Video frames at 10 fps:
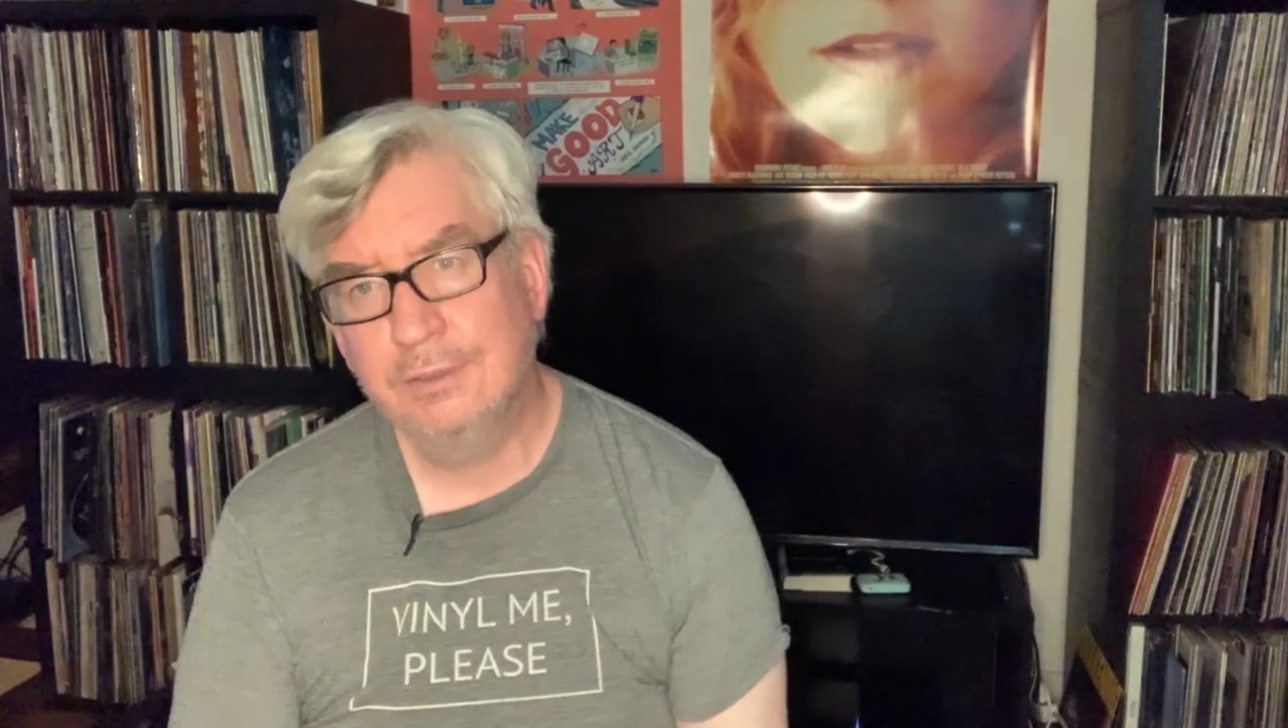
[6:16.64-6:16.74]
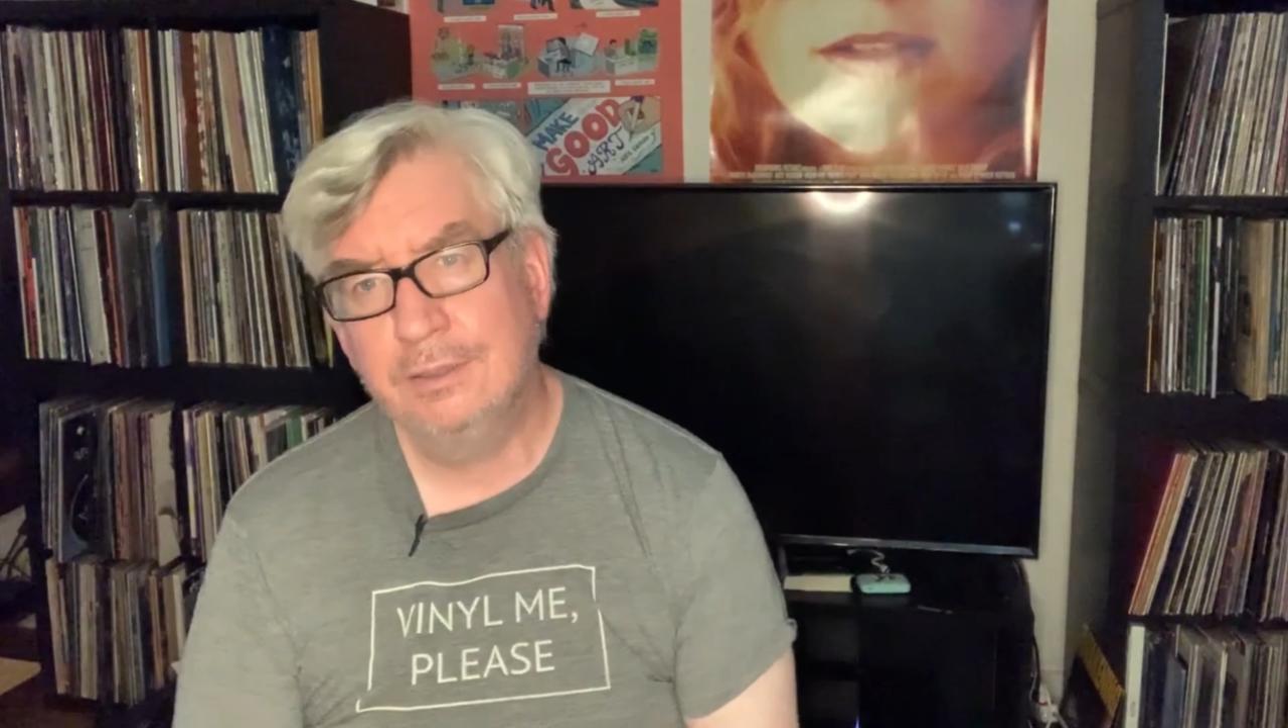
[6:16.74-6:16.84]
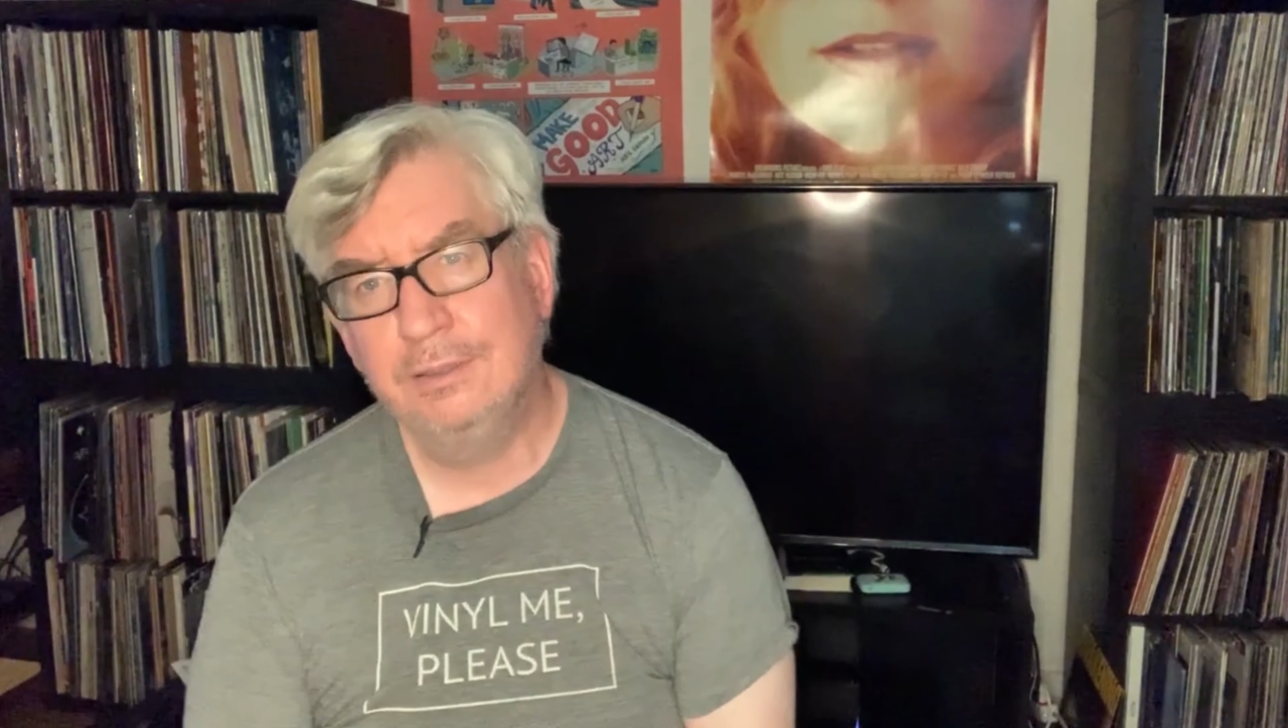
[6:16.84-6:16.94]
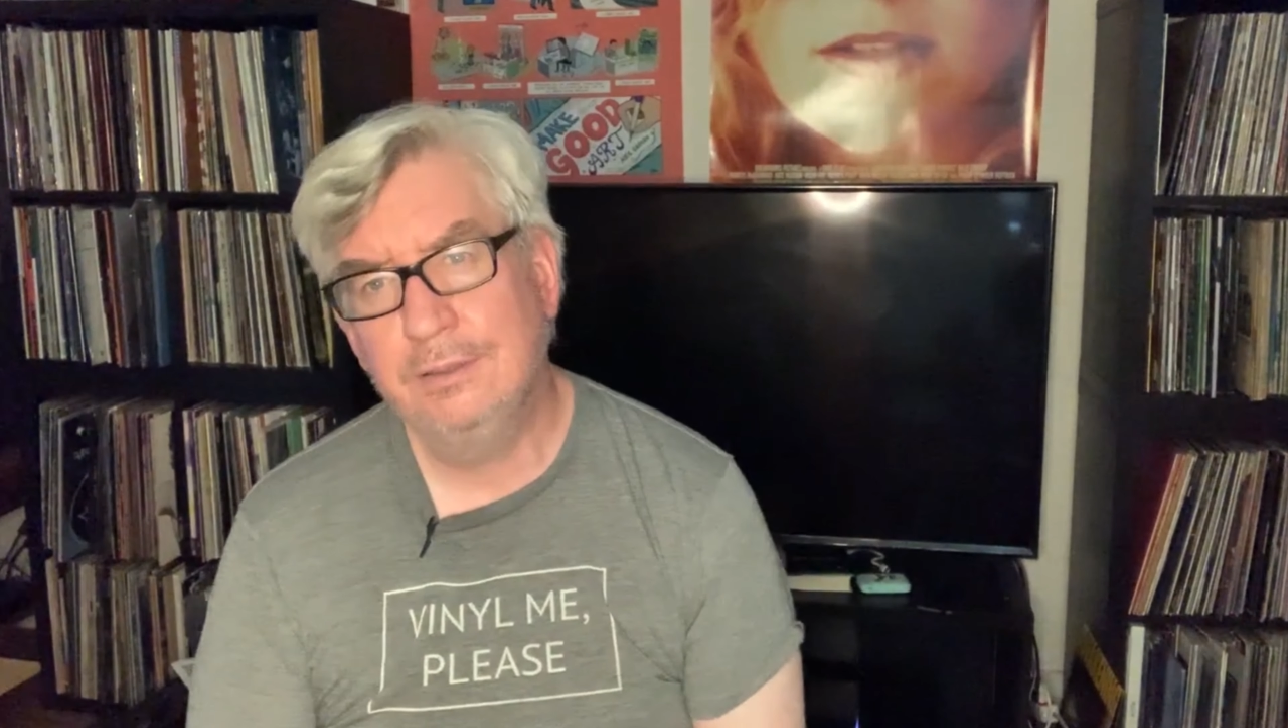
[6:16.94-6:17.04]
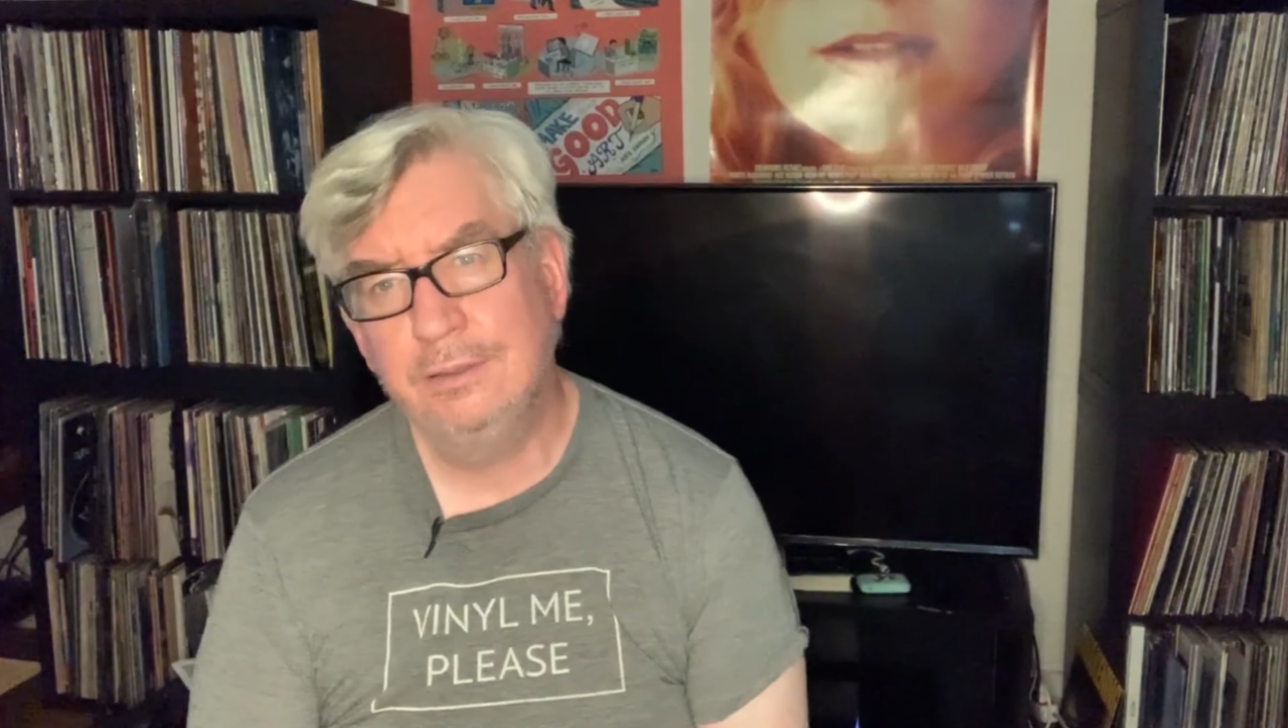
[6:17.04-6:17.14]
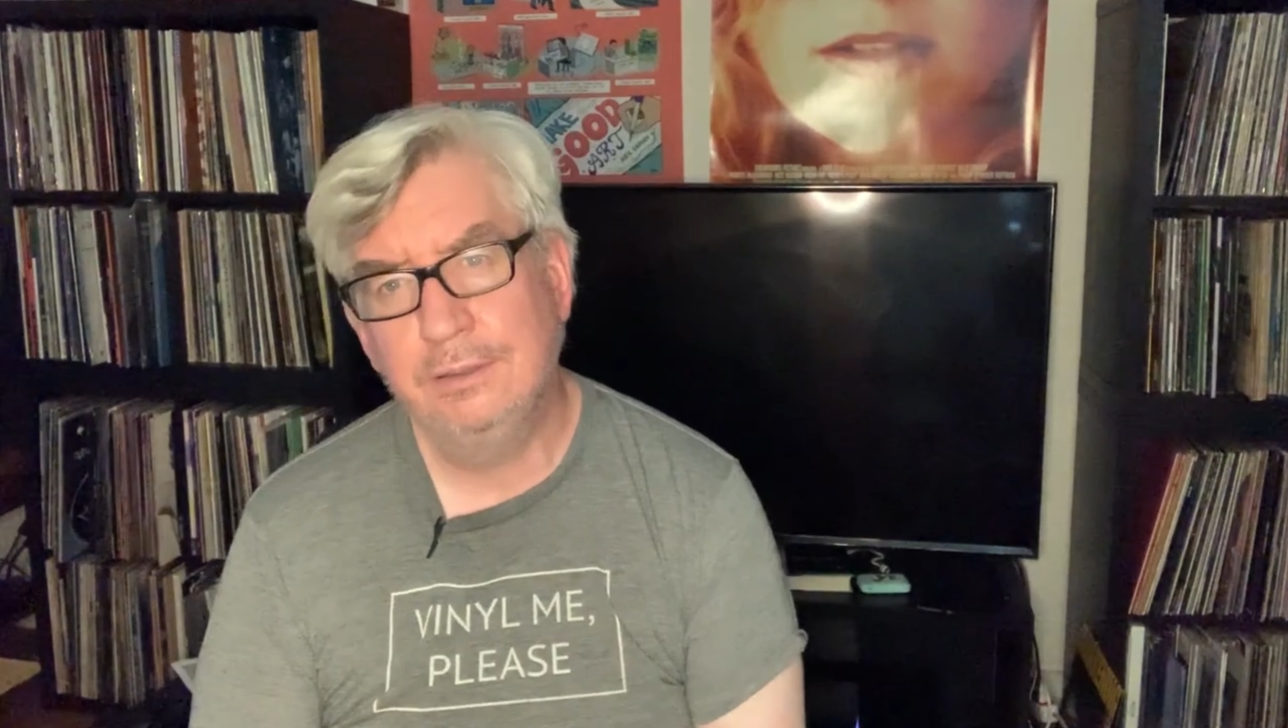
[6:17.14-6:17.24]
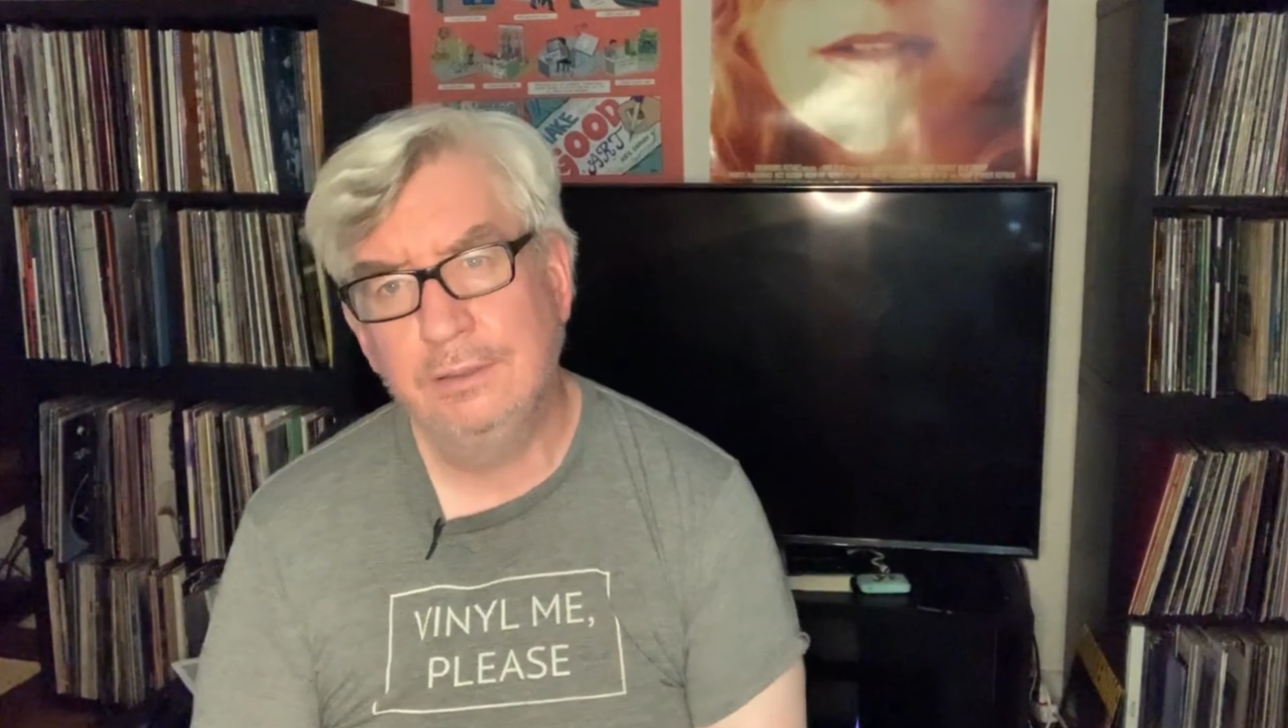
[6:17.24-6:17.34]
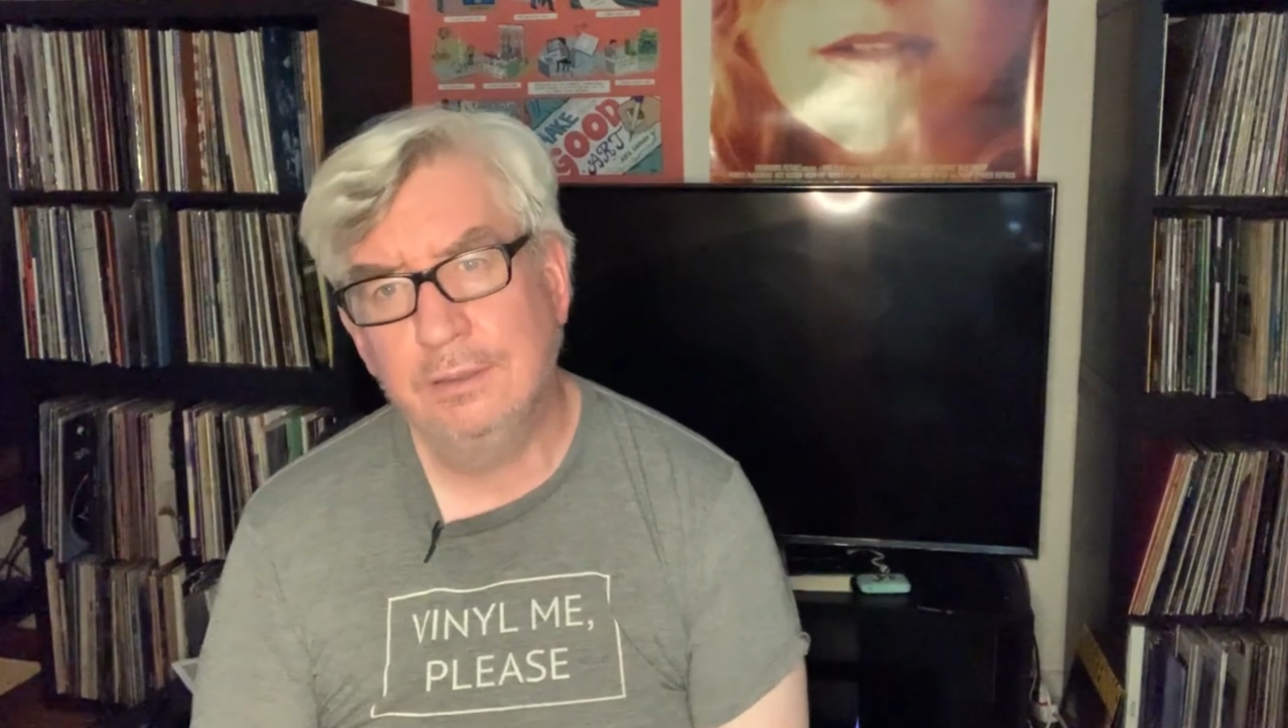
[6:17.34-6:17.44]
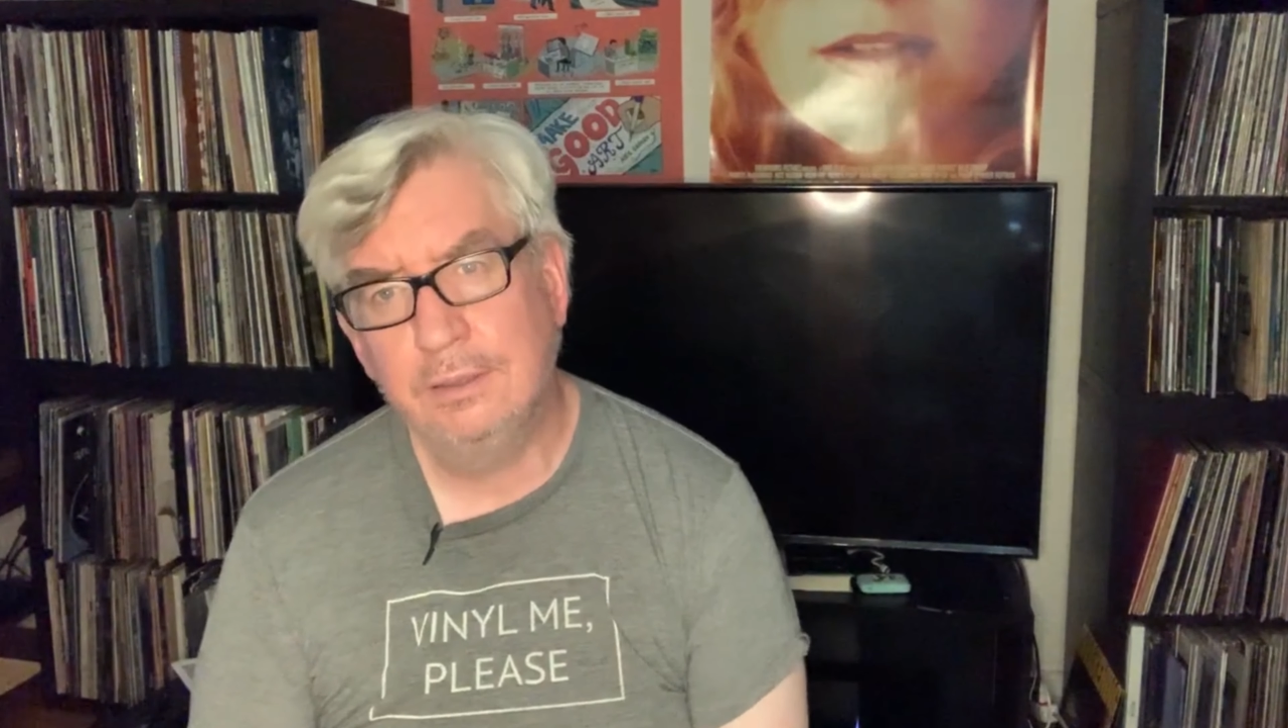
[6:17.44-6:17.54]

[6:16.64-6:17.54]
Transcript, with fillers: the